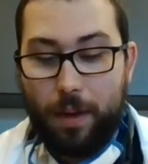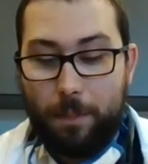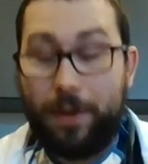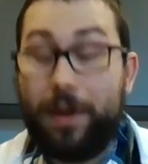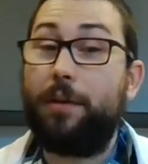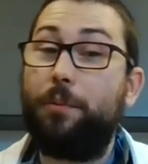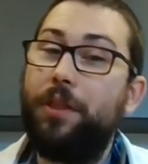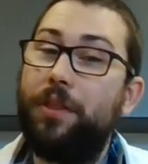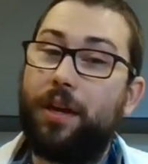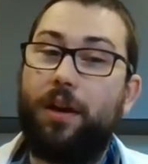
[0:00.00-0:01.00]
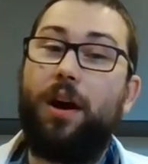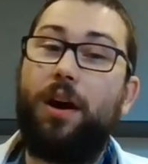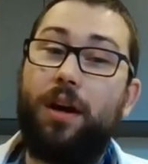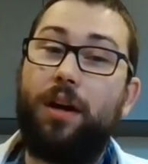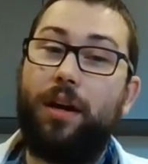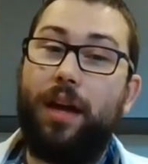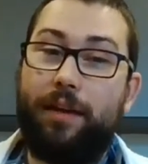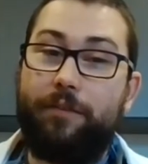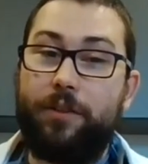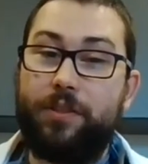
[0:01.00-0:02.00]
But we think our
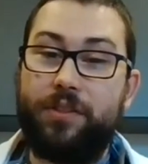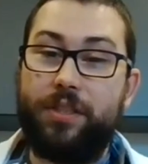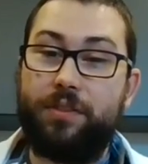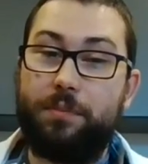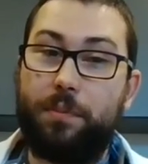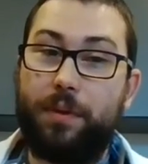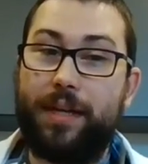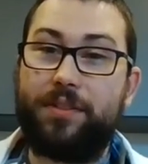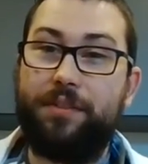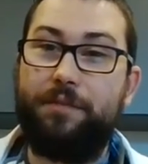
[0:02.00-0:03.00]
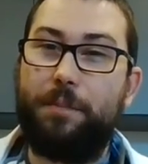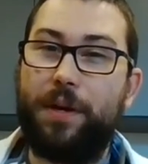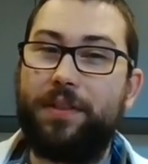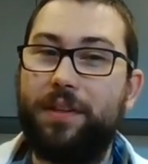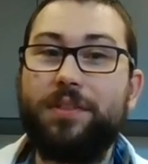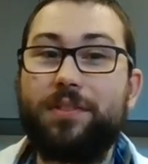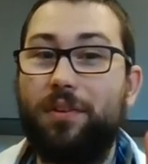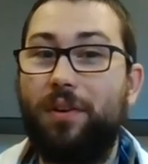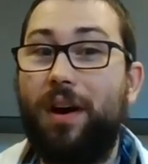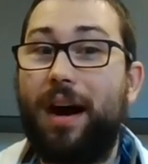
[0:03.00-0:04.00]
Everest is impressive, but there's a
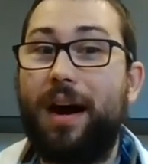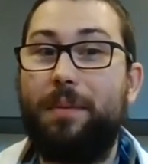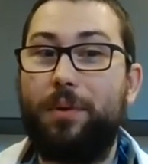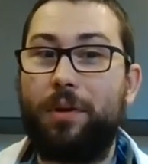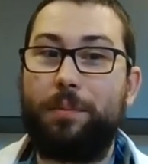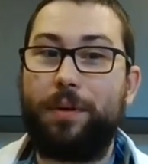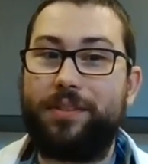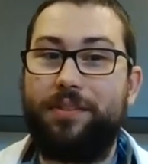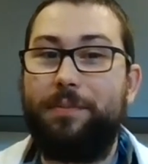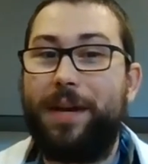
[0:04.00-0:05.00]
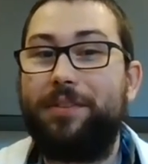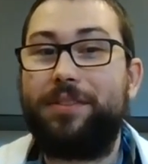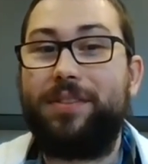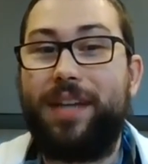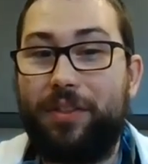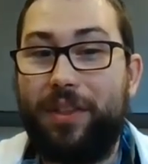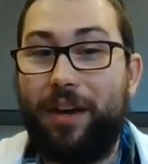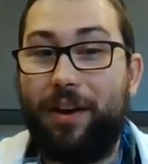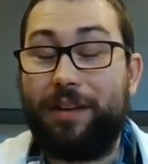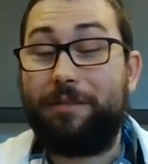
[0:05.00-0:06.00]
lot more impressive mountains out
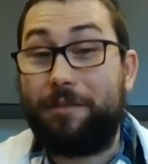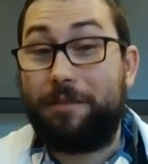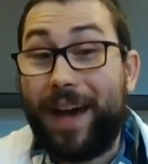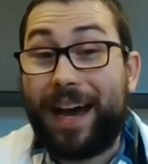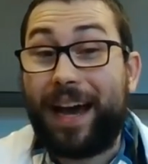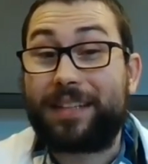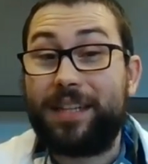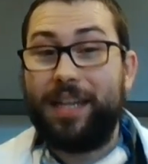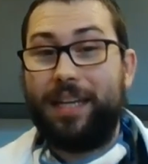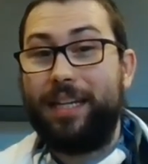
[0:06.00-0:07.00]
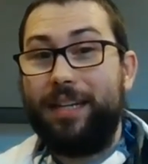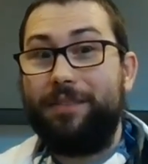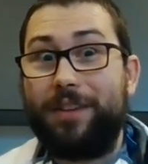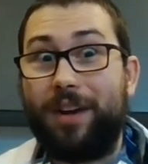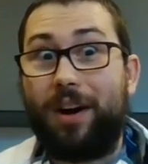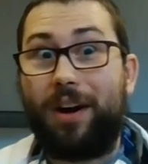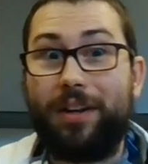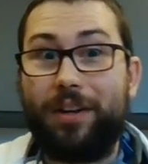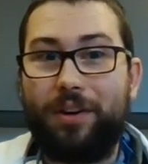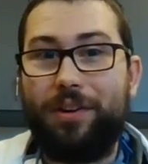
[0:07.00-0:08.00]
there. In fact, even on
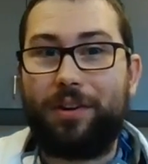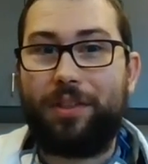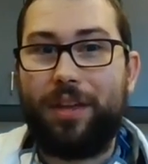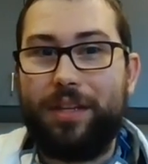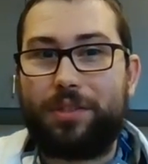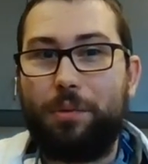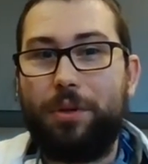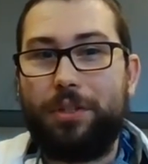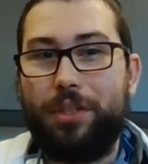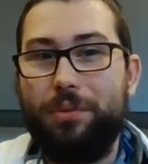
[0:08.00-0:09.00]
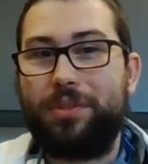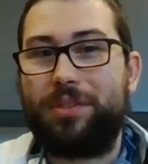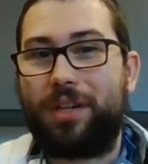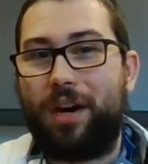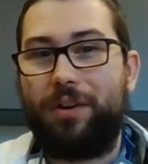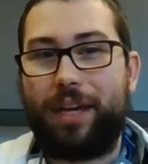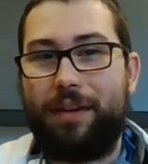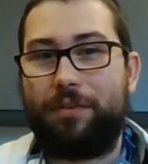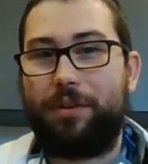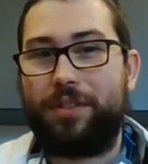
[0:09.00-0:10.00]
Earth. So we're used to calling
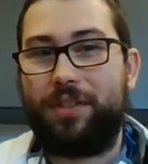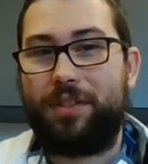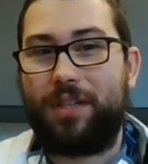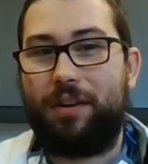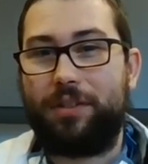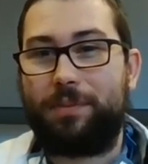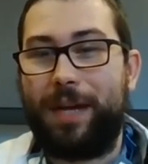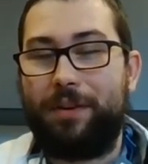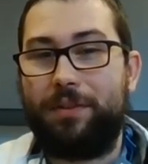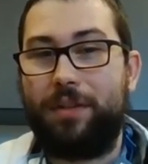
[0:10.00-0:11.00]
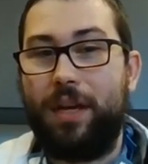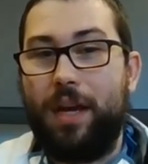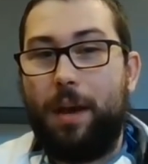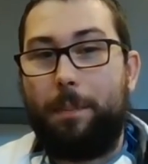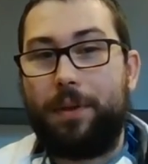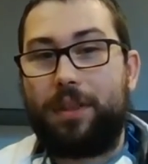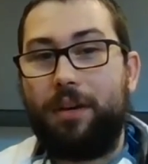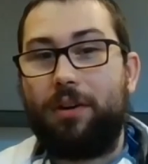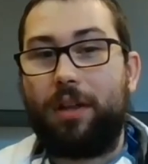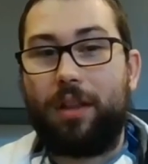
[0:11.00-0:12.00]
Everest the tallest mountain, but
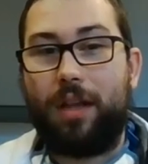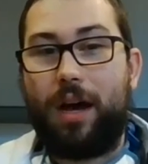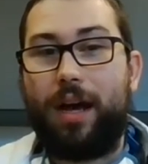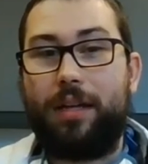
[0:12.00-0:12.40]
there are a lot